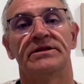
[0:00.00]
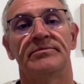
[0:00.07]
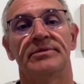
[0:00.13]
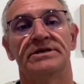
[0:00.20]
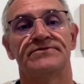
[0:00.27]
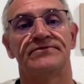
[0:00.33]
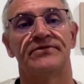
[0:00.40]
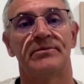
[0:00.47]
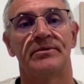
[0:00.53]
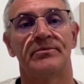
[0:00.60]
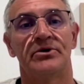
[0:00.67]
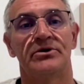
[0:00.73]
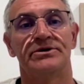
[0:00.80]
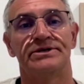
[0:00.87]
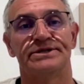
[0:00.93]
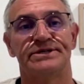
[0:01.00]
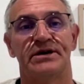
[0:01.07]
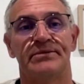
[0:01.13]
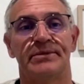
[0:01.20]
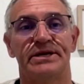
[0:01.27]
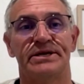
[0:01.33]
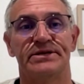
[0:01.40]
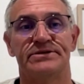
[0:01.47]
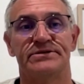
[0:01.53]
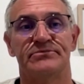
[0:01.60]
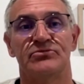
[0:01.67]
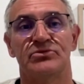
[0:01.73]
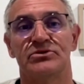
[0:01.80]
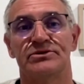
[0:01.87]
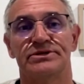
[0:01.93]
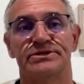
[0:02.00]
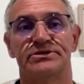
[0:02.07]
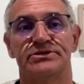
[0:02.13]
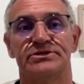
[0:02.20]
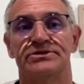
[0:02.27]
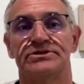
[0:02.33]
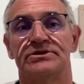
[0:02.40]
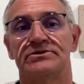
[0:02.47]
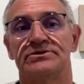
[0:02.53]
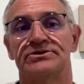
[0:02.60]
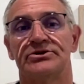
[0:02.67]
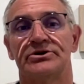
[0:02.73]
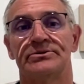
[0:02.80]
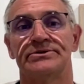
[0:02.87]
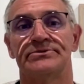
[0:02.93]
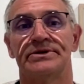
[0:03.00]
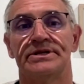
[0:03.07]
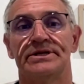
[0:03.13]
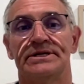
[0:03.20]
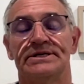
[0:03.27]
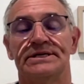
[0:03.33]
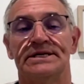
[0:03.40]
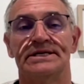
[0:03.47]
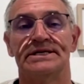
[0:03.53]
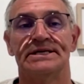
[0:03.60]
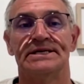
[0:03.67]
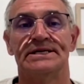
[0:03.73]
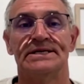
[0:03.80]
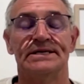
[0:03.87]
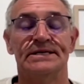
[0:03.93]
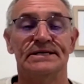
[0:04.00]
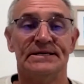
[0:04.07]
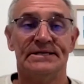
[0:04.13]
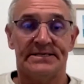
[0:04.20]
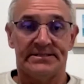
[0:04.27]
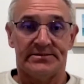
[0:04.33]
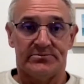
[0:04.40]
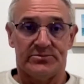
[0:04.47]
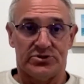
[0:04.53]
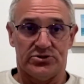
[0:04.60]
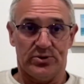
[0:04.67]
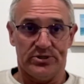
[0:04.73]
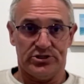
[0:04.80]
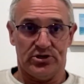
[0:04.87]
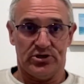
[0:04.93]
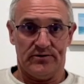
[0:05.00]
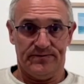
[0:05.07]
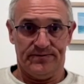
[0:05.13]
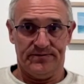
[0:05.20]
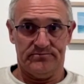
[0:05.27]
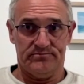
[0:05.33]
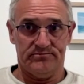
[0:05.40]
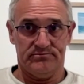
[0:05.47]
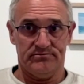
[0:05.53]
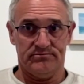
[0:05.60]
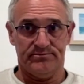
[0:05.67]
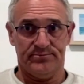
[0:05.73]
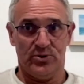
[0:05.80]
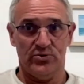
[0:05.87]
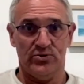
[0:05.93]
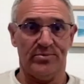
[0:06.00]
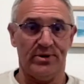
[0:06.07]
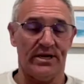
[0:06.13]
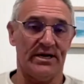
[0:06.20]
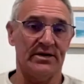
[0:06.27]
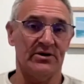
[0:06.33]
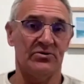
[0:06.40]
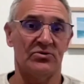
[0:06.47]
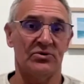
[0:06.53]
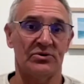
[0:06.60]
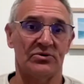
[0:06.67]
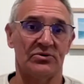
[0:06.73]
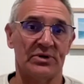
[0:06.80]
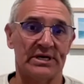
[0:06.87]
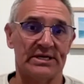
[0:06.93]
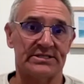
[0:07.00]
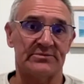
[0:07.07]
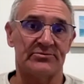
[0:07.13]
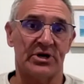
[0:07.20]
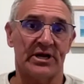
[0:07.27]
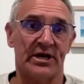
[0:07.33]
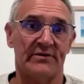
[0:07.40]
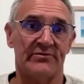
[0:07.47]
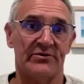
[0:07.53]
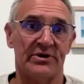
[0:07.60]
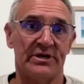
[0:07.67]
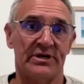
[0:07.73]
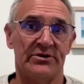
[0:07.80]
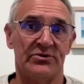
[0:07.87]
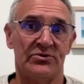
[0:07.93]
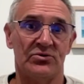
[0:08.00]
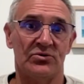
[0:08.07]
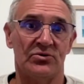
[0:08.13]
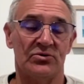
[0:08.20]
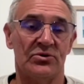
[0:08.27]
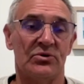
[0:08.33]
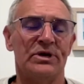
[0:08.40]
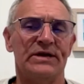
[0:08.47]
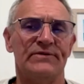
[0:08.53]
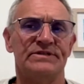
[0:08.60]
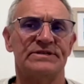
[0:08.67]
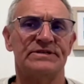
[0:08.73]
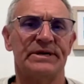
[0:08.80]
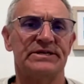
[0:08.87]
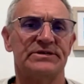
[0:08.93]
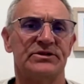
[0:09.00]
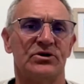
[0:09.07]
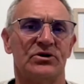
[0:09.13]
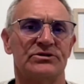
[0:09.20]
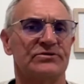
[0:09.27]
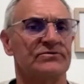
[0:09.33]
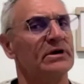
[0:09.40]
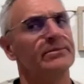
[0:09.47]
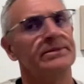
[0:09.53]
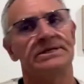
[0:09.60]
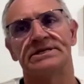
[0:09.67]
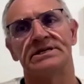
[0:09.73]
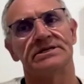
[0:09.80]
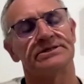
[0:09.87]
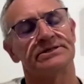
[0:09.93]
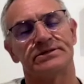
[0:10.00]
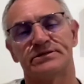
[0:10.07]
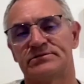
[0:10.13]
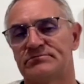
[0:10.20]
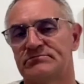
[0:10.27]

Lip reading: best frame of mind to start making some real decisions. So it's time to either switch off, pull the plug, or get some recovery in, or even speak to the guys around me and say, listen,